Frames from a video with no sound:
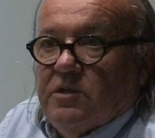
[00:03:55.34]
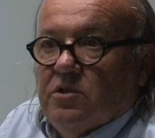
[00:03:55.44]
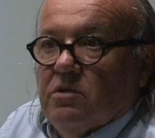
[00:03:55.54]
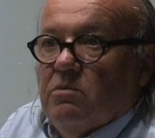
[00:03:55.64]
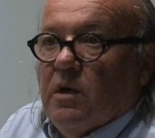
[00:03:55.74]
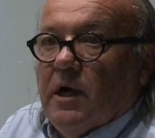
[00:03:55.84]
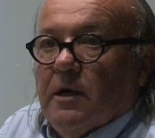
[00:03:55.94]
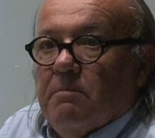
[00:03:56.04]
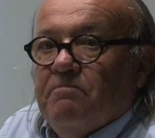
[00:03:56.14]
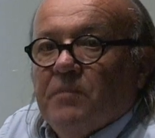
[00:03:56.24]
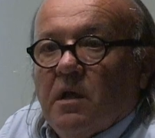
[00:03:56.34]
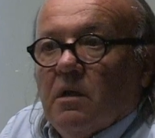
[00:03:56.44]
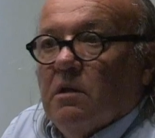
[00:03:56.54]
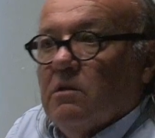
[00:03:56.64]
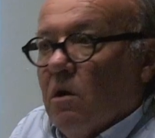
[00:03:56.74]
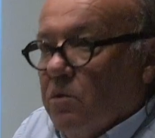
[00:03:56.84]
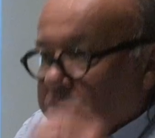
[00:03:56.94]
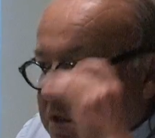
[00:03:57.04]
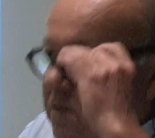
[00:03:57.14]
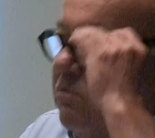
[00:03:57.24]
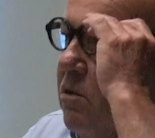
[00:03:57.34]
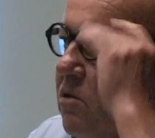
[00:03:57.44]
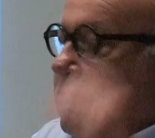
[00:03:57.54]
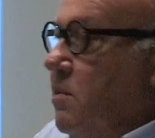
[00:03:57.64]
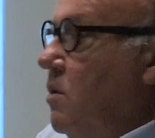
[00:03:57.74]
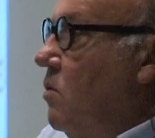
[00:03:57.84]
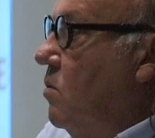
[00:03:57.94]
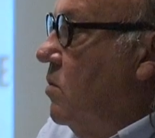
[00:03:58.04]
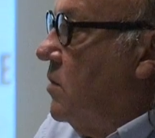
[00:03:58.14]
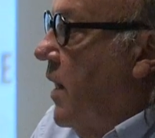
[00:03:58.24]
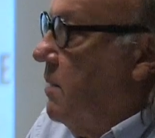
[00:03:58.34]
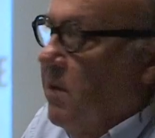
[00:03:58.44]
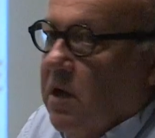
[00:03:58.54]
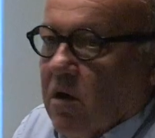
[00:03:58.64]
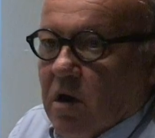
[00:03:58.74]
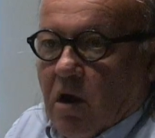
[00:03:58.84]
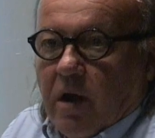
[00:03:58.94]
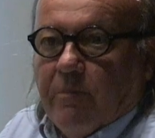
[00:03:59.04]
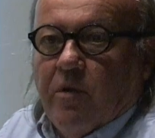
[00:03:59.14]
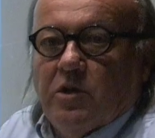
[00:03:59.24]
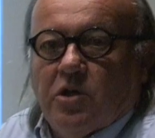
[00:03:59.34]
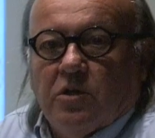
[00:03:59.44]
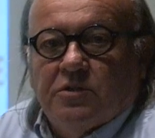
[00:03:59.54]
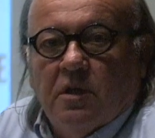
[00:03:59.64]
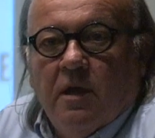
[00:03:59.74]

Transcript: to um, those in the room who, like me, are non Aboriginals,